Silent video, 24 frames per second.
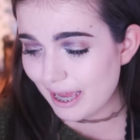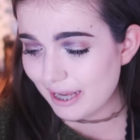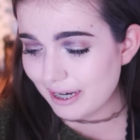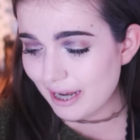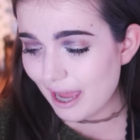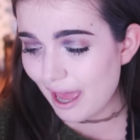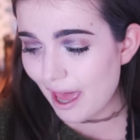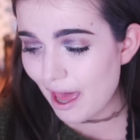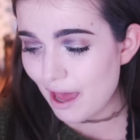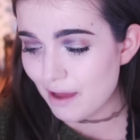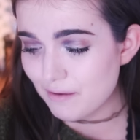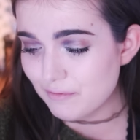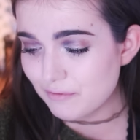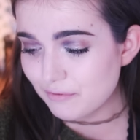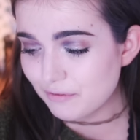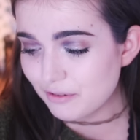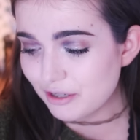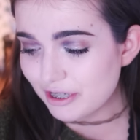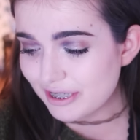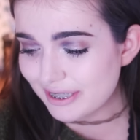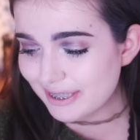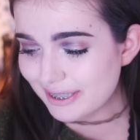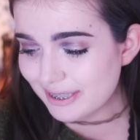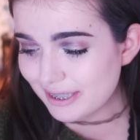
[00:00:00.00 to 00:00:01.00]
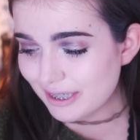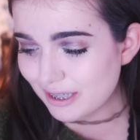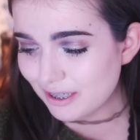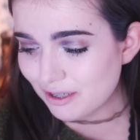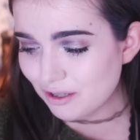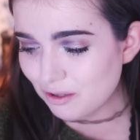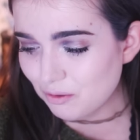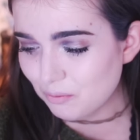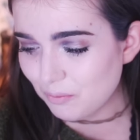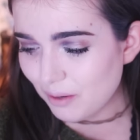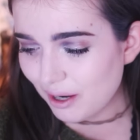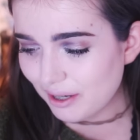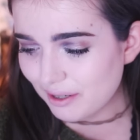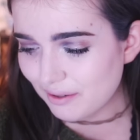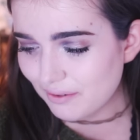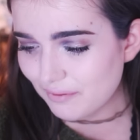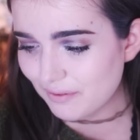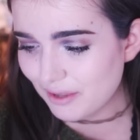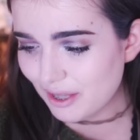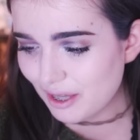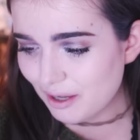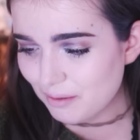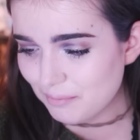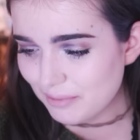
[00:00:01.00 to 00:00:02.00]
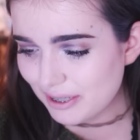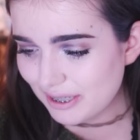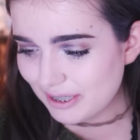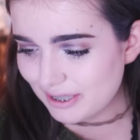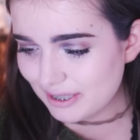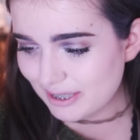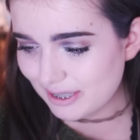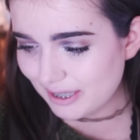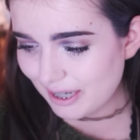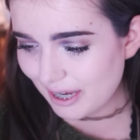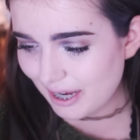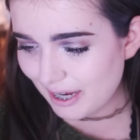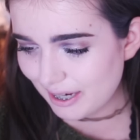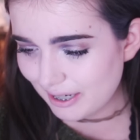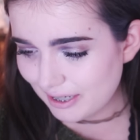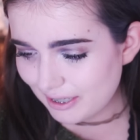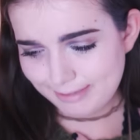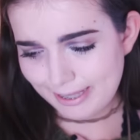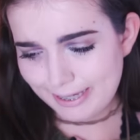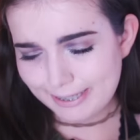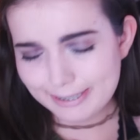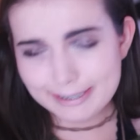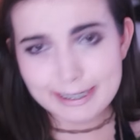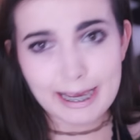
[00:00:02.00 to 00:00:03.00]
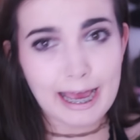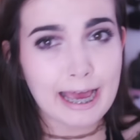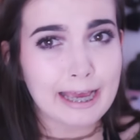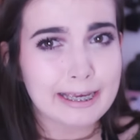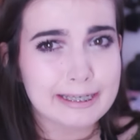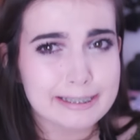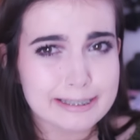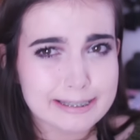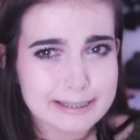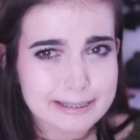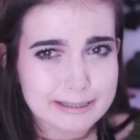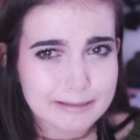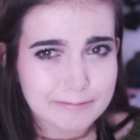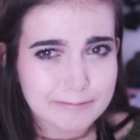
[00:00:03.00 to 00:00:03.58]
and every single one of them is like guys,